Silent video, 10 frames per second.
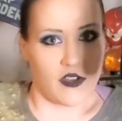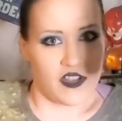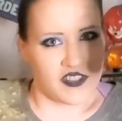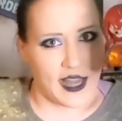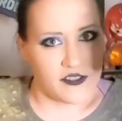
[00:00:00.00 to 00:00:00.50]

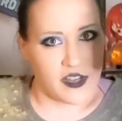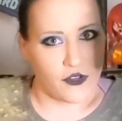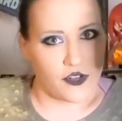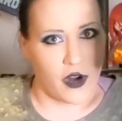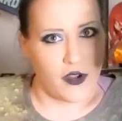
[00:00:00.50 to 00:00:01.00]
is it
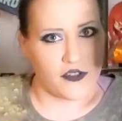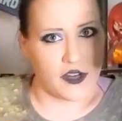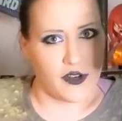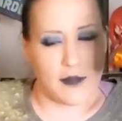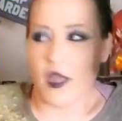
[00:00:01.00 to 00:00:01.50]
Alexandra Daddario? Is
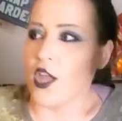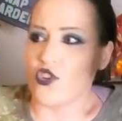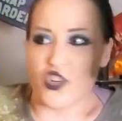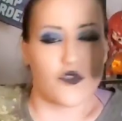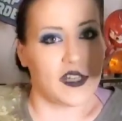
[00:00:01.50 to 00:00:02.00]
that her name?
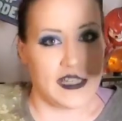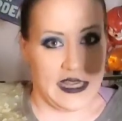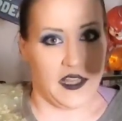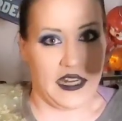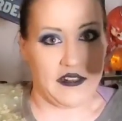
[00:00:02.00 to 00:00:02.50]
She's really
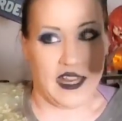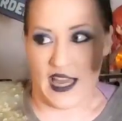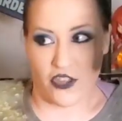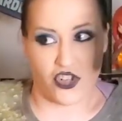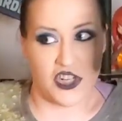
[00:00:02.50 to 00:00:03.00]
killing it. And
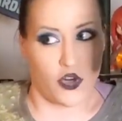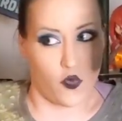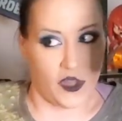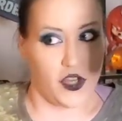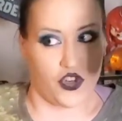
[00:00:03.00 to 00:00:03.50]
I thought she did a
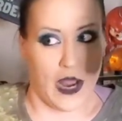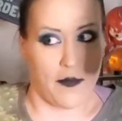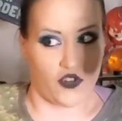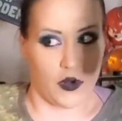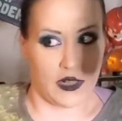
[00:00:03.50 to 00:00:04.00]
really good job
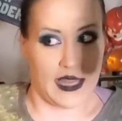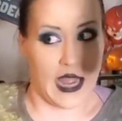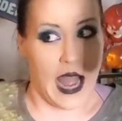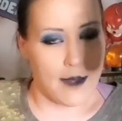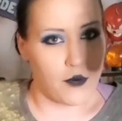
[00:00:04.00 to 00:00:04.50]
of showing, like,
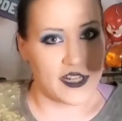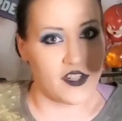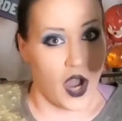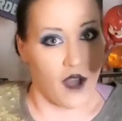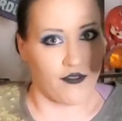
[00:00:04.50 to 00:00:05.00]
I'm pretty
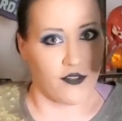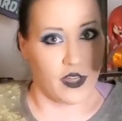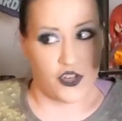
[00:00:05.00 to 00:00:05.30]
tough.